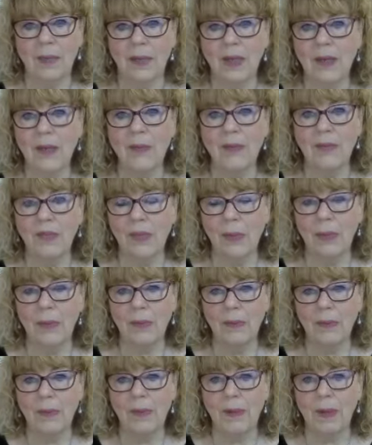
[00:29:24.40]
come from
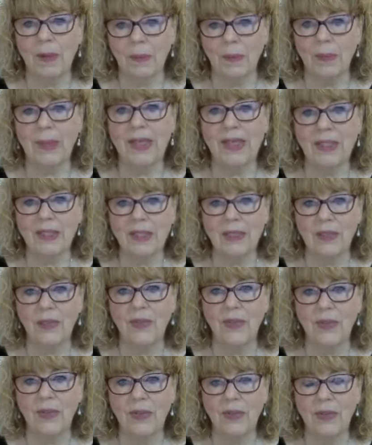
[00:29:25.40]
a place
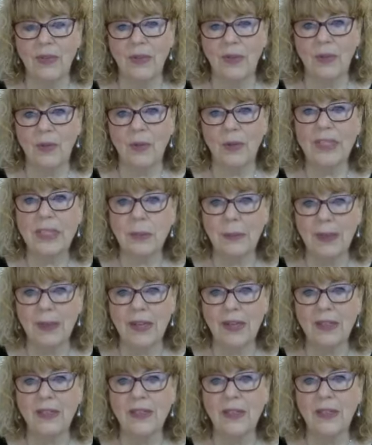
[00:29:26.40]
of
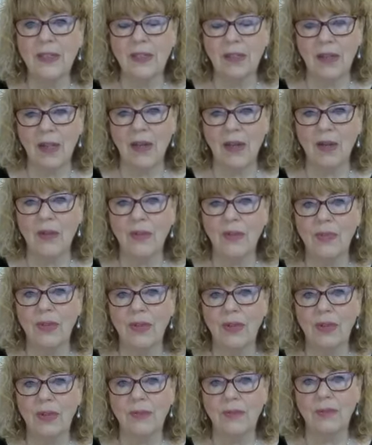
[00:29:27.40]
respect, love,
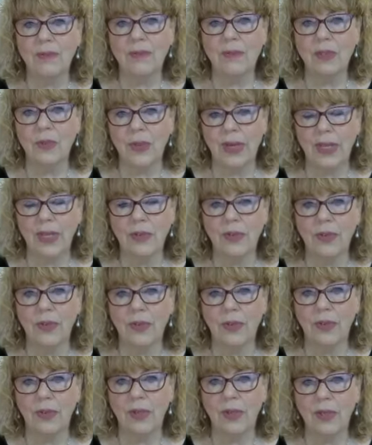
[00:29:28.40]

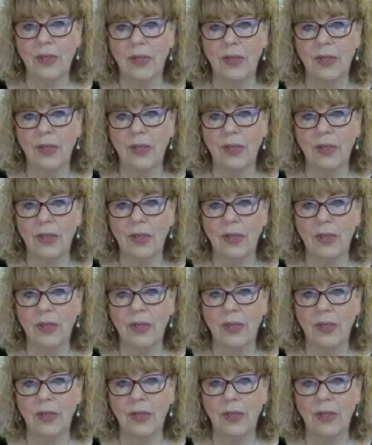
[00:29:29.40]
gratitude.